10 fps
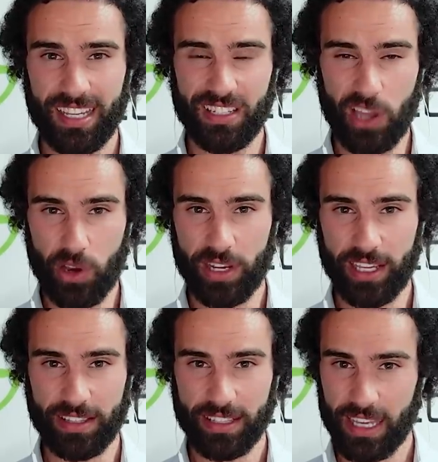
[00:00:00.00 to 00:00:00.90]

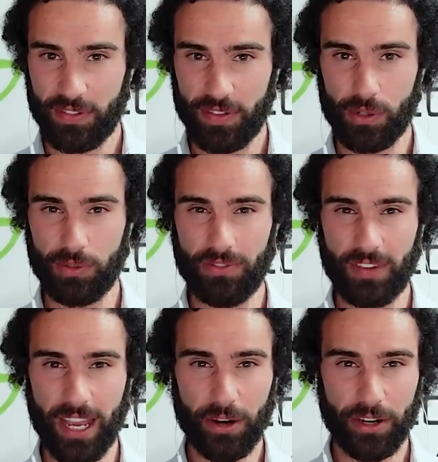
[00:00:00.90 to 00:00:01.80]
noting that they feel
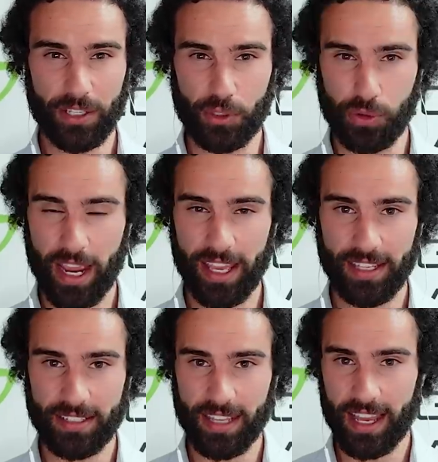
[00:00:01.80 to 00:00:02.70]
very
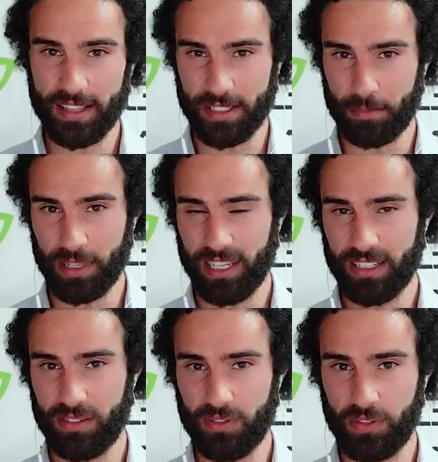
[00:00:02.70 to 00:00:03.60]
drained and
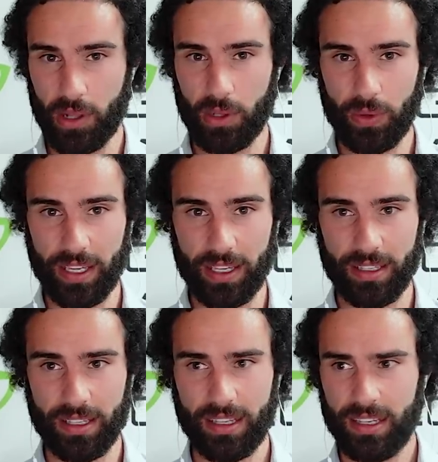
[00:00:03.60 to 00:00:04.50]
depleted
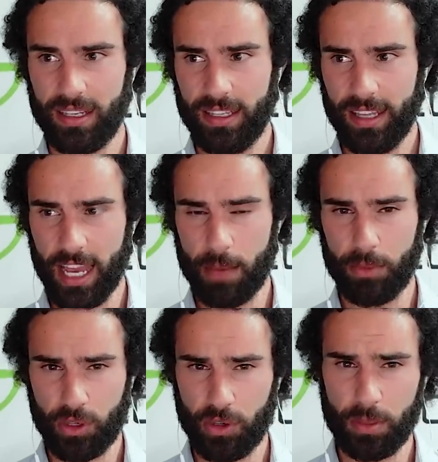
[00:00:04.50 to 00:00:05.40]
following
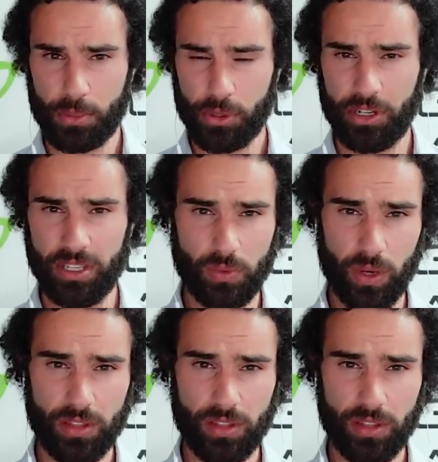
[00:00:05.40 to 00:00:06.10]
Mucuna Pruriens